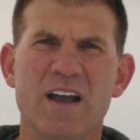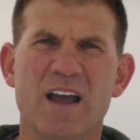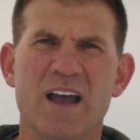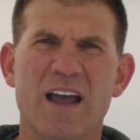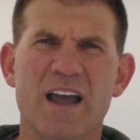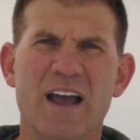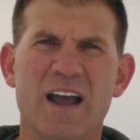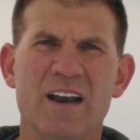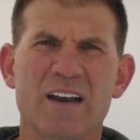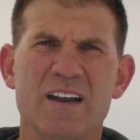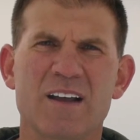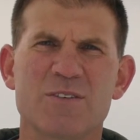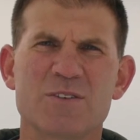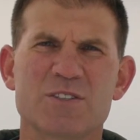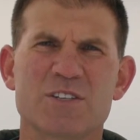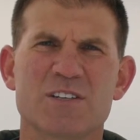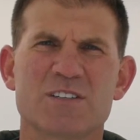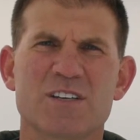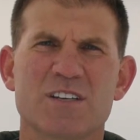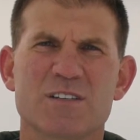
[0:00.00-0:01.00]
And it
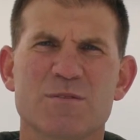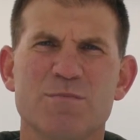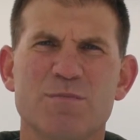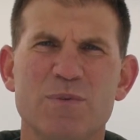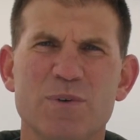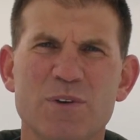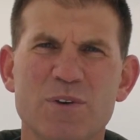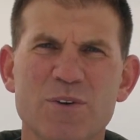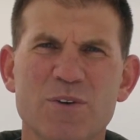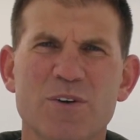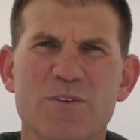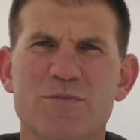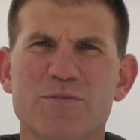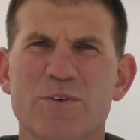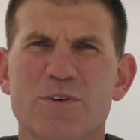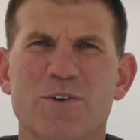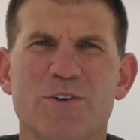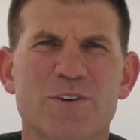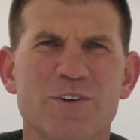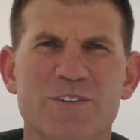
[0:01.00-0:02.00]
was just this
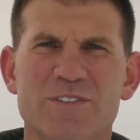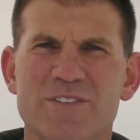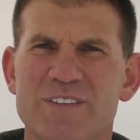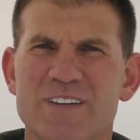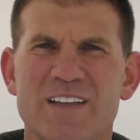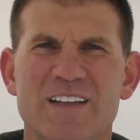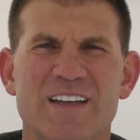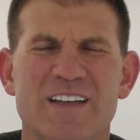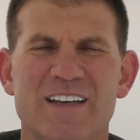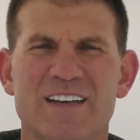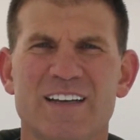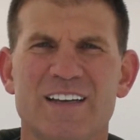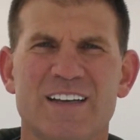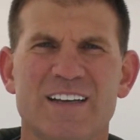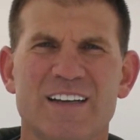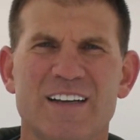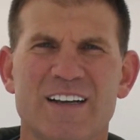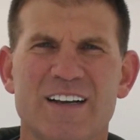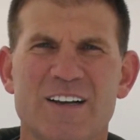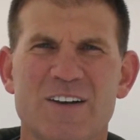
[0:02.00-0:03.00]
beautiful,
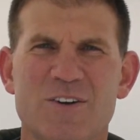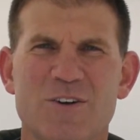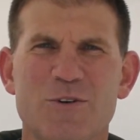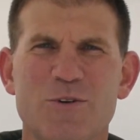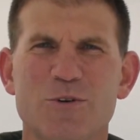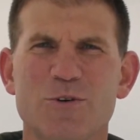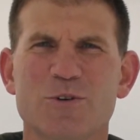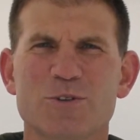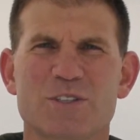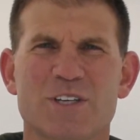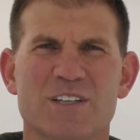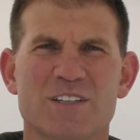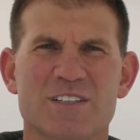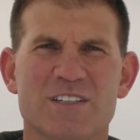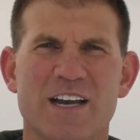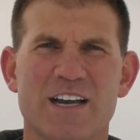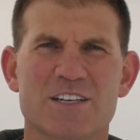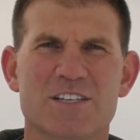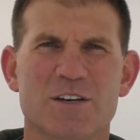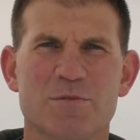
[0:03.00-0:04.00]
cool
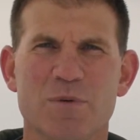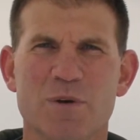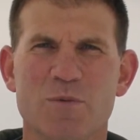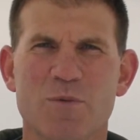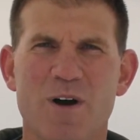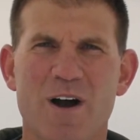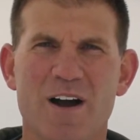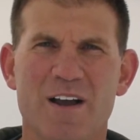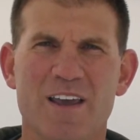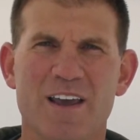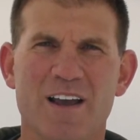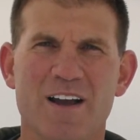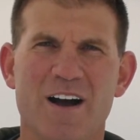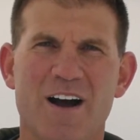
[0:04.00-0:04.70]
sensation to be walking